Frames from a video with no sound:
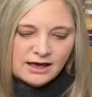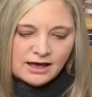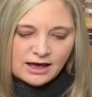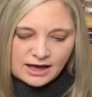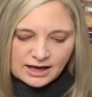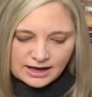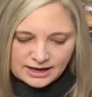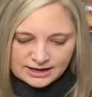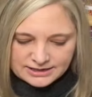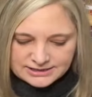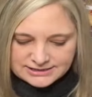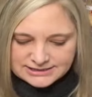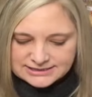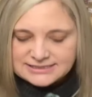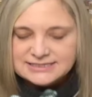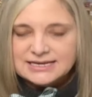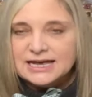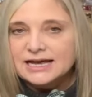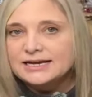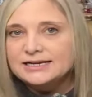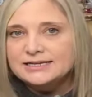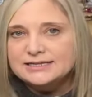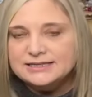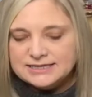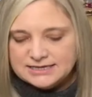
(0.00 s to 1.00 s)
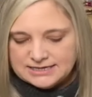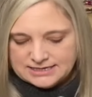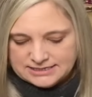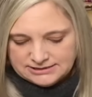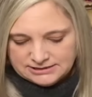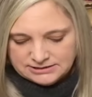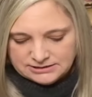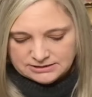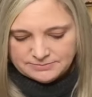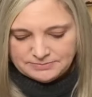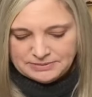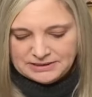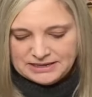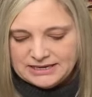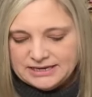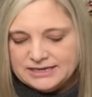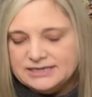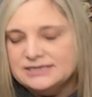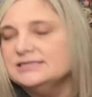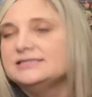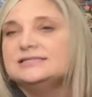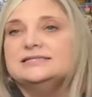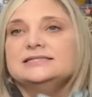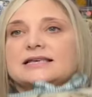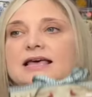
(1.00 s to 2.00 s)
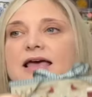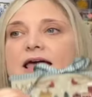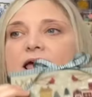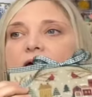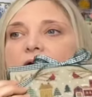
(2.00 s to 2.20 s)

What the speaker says: I designed this piece.